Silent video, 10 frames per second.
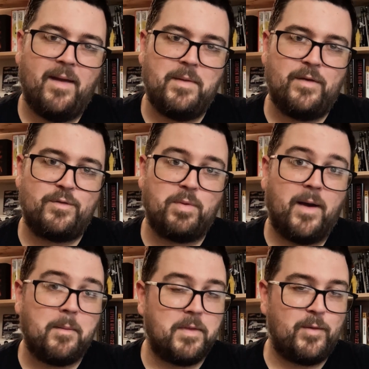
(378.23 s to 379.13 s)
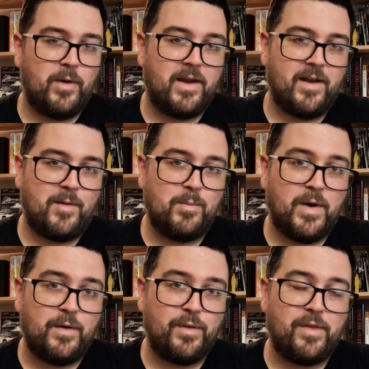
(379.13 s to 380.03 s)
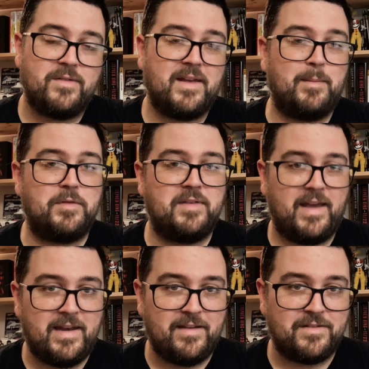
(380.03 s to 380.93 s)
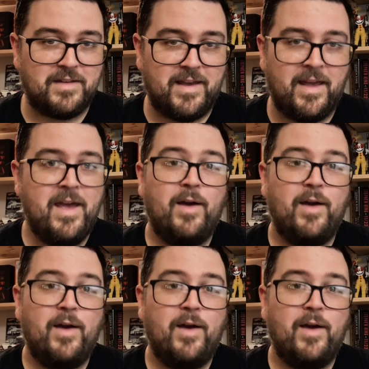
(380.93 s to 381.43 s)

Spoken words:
he was probably working on both simultaneously,